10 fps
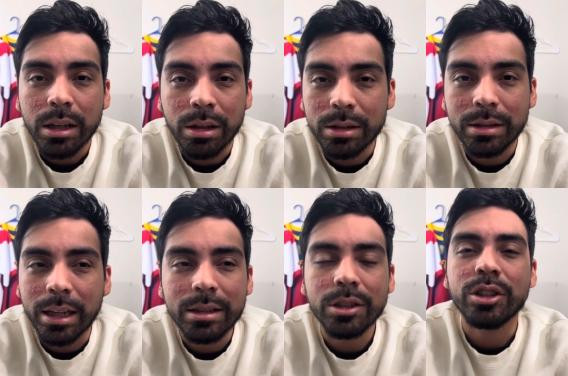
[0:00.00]
It,
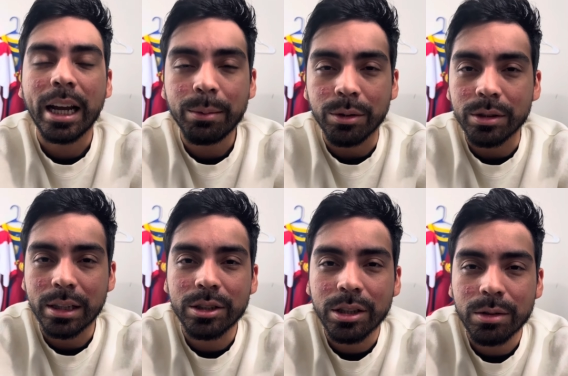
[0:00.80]
it's in shambles, and
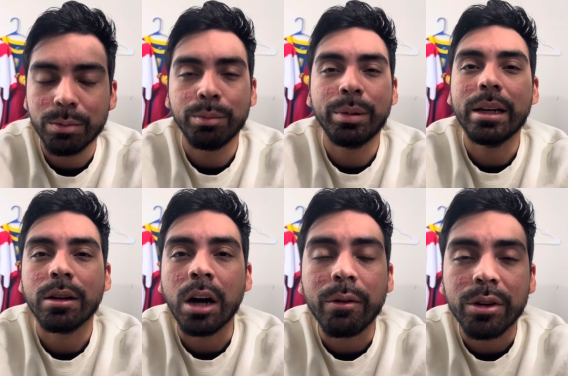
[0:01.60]
it's just been
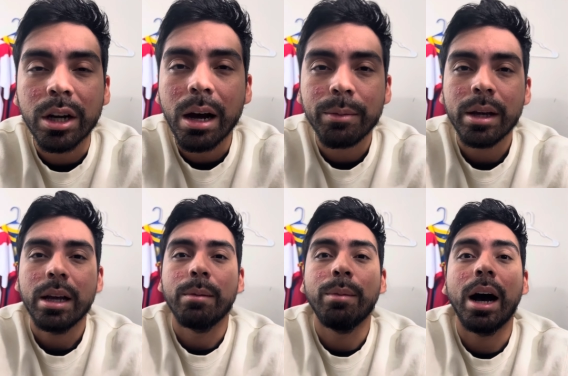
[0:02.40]
covered up
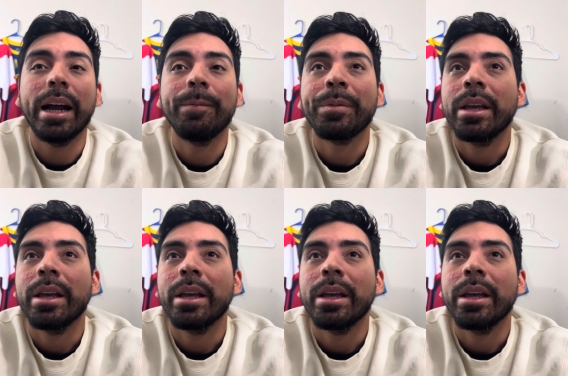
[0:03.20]
by,